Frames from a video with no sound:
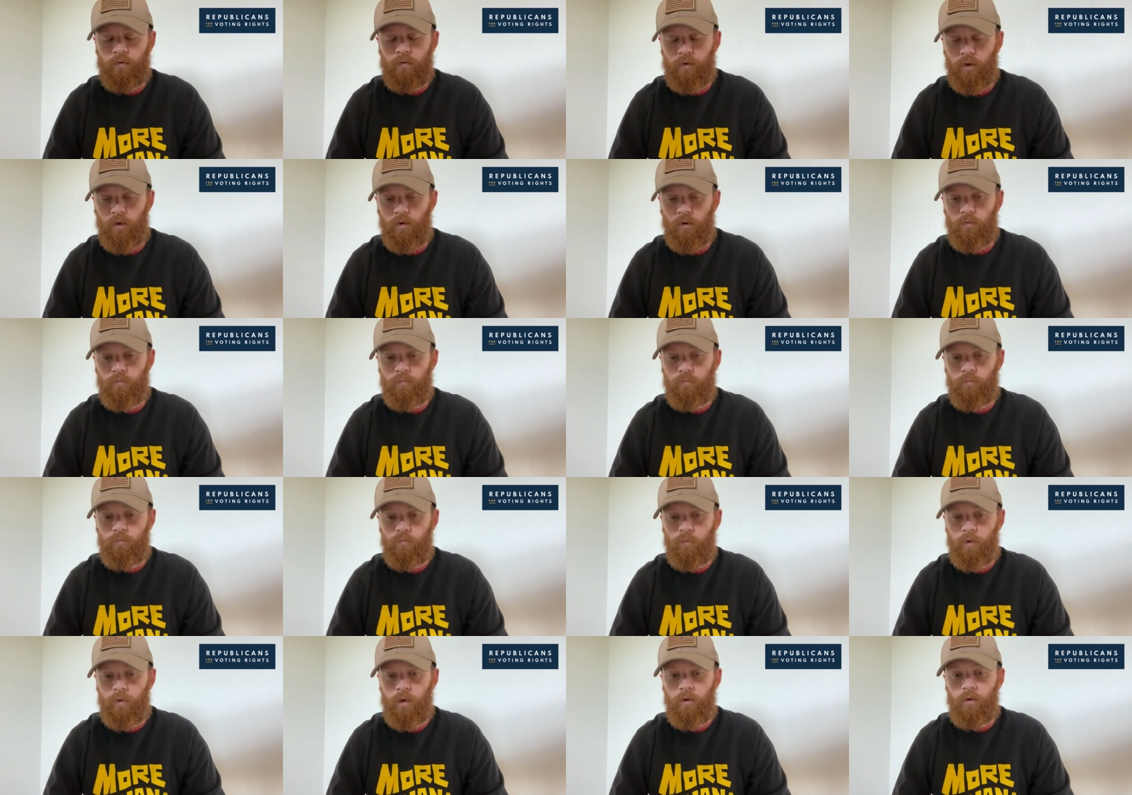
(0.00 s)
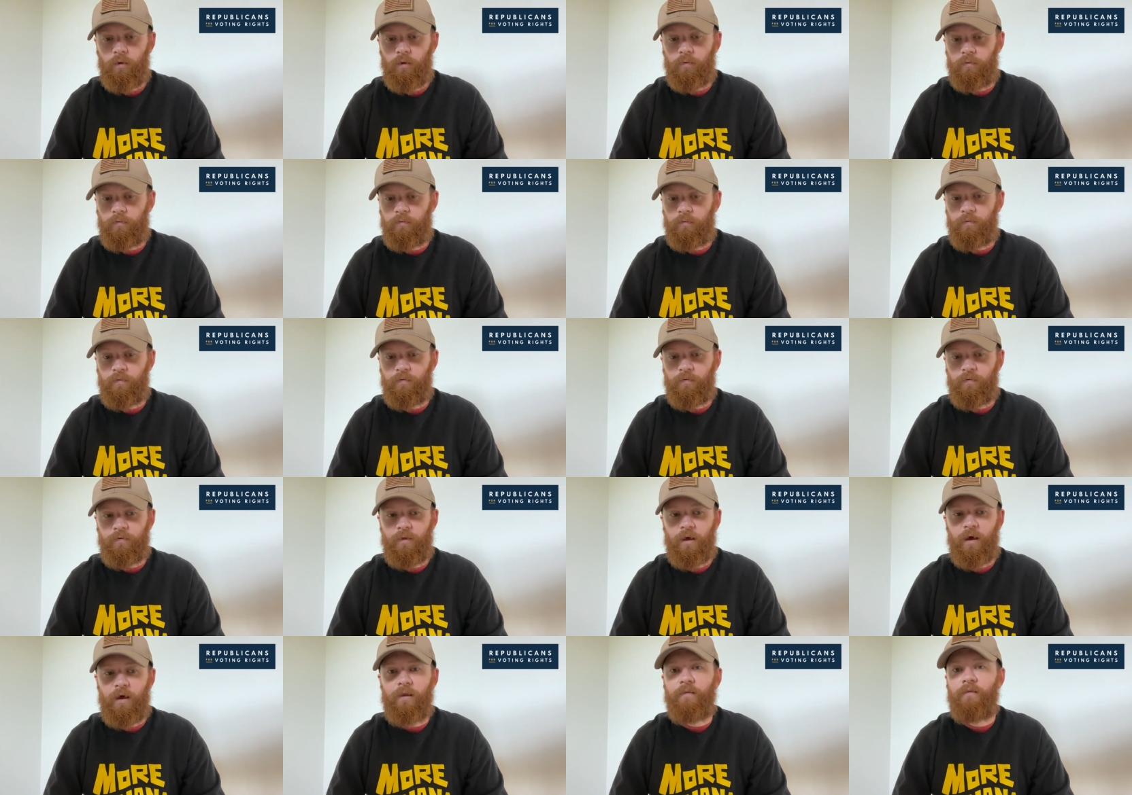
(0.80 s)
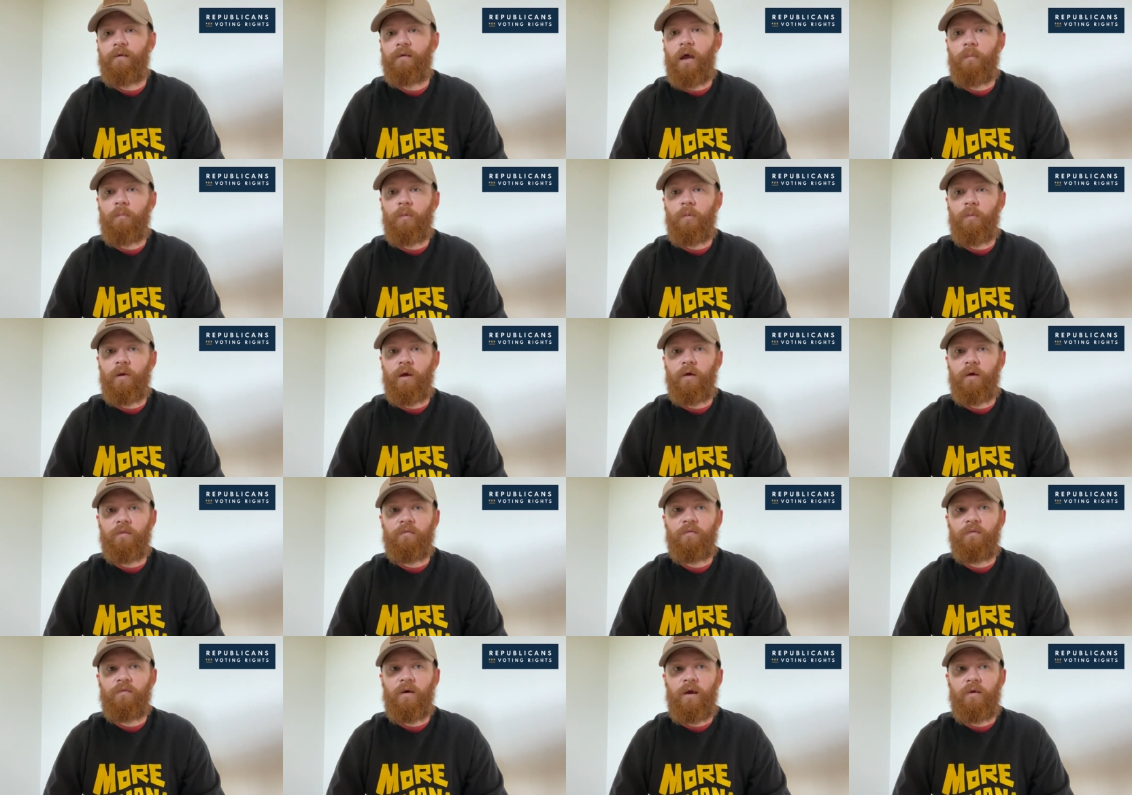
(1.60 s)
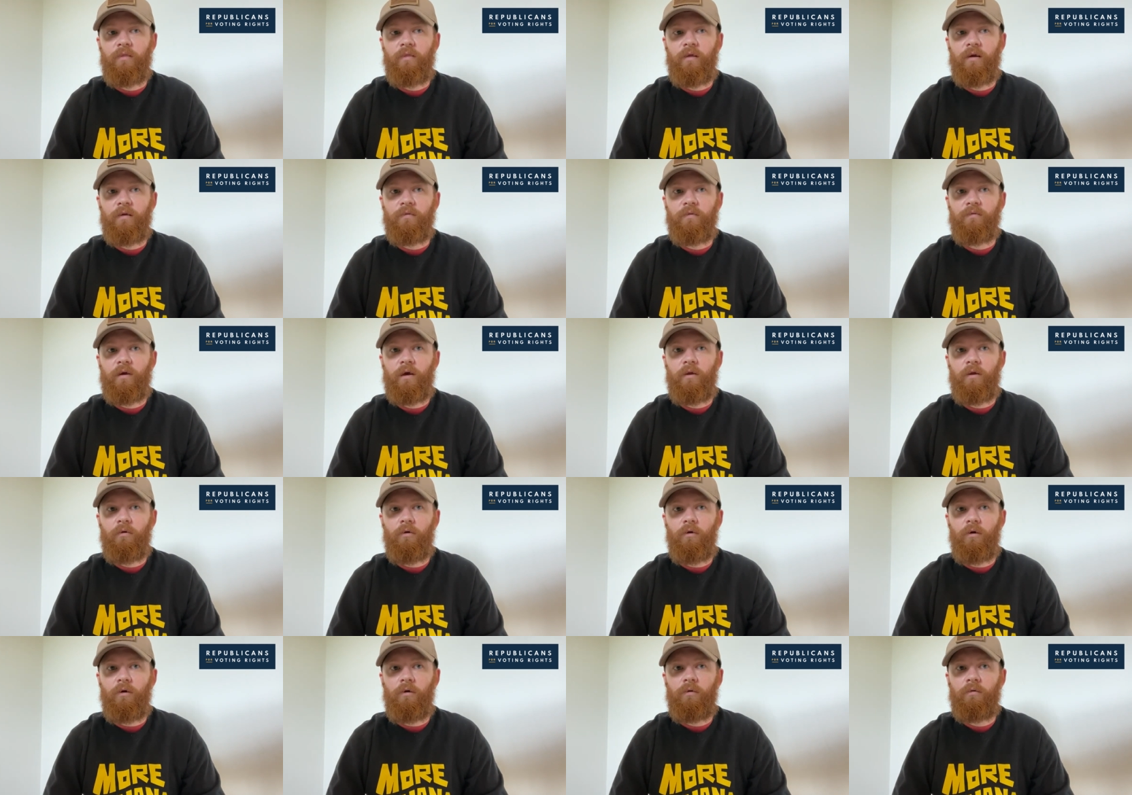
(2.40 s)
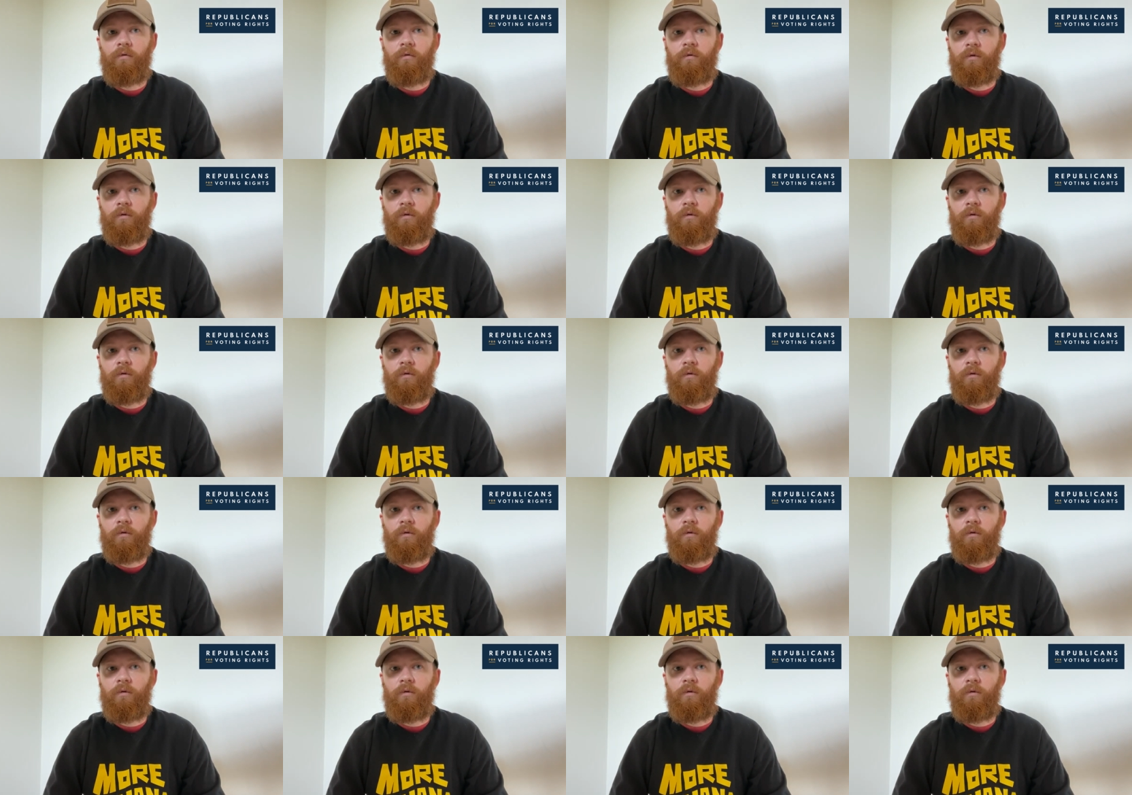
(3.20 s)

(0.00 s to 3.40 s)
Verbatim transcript: And, you know, we all, this is not a time to be on the sidelines at all.